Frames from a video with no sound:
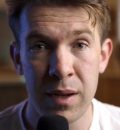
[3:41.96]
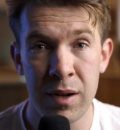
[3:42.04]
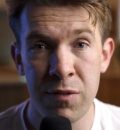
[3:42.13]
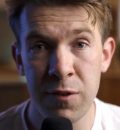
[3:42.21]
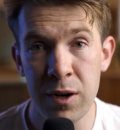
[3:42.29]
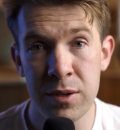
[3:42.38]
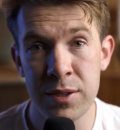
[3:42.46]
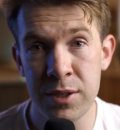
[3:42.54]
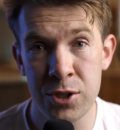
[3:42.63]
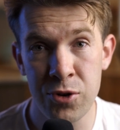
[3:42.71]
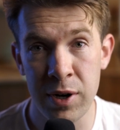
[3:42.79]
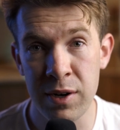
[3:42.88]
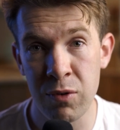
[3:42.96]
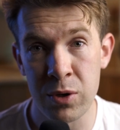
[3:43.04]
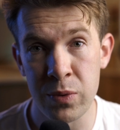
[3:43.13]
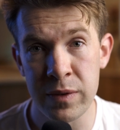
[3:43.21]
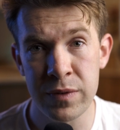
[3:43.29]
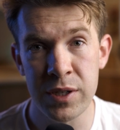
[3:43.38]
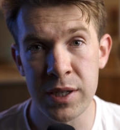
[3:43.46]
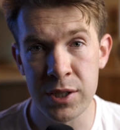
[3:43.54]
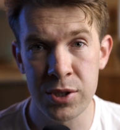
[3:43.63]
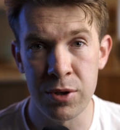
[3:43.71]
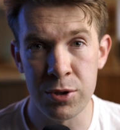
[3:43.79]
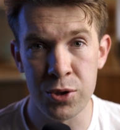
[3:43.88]
It follows the trend of what we've seen in
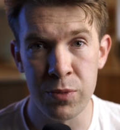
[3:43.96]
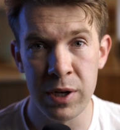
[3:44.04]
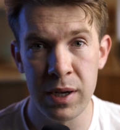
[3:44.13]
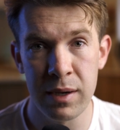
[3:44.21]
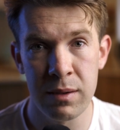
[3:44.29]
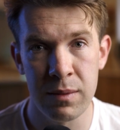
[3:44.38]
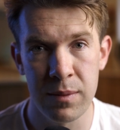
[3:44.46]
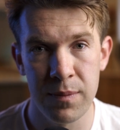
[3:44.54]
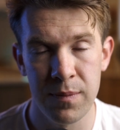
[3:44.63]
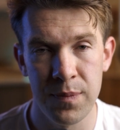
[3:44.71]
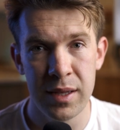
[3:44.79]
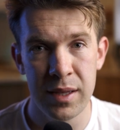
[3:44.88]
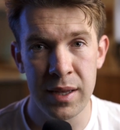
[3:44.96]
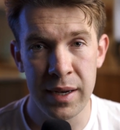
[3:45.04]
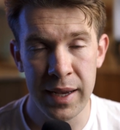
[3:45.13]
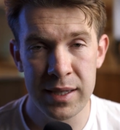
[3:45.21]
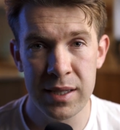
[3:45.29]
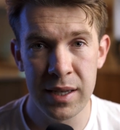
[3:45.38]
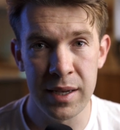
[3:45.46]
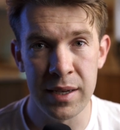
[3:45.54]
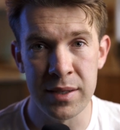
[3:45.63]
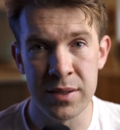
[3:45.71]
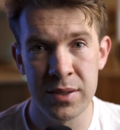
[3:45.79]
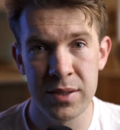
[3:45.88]
social media. The next thing
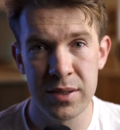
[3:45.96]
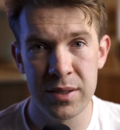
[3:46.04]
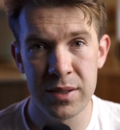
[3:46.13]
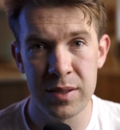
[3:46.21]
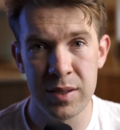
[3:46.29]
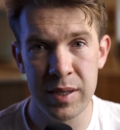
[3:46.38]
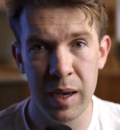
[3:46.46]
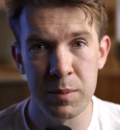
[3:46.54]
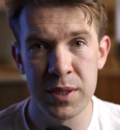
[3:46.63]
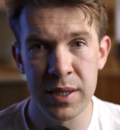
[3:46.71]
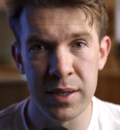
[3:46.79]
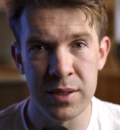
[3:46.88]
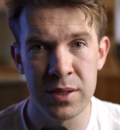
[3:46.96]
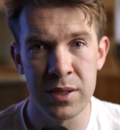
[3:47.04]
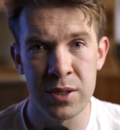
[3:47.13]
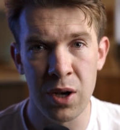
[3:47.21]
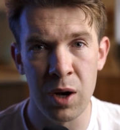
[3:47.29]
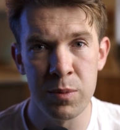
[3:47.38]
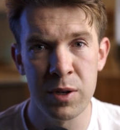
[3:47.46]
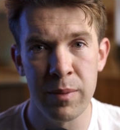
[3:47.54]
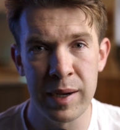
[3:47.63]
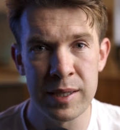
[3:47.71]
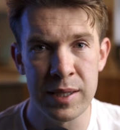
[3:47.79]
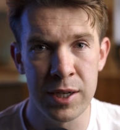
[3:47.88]
is, Sam says, this
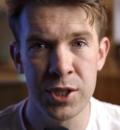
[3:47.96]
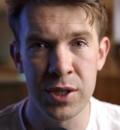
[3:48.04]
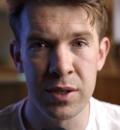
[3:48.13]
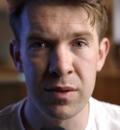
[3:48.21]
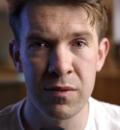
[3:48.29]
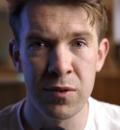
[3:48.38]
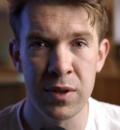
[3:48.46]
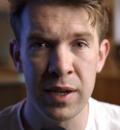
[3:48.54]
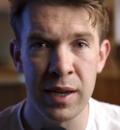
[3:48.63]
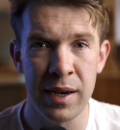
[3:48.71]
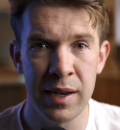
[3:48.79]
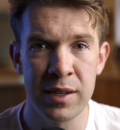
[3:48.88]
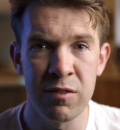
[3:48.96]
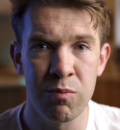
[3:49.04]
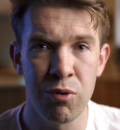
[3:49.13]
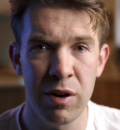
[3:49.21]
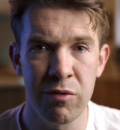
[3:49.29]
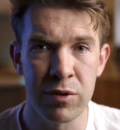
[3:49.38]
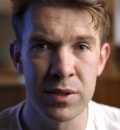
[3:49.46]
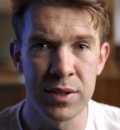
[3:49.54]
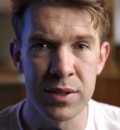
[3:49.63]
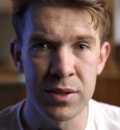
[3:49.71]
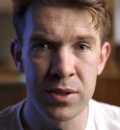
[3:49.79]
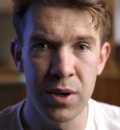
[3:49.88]
optimization for the collective
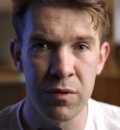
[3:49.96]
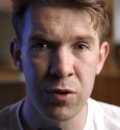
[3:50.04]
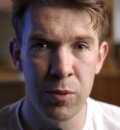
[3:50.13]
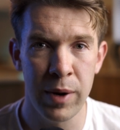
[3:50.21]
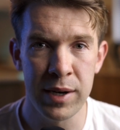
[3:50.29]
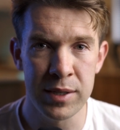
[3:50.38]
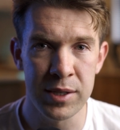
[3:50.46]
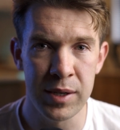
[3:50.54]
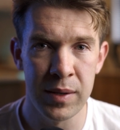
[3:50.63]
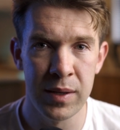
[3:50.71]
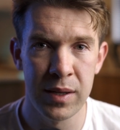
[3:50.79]
preferences of humanity.